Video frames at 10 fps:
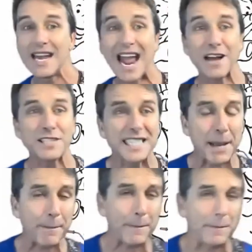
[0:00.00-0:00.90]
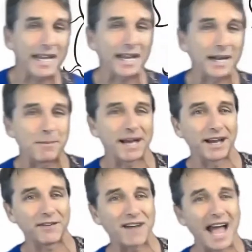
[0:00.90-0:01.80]
Now skip, little
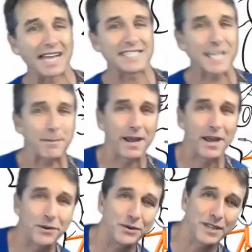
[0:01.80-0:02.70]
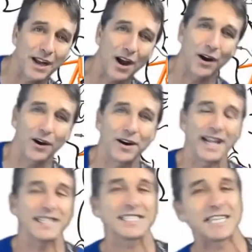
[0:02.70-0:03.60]
butterfly, skip through the
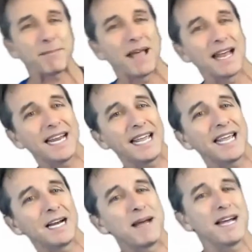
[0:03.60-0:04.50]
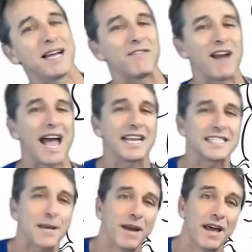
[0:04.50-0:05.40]
garden, skip, little butterfly,
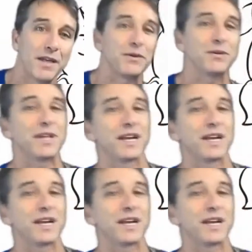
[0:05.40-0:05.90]
skip through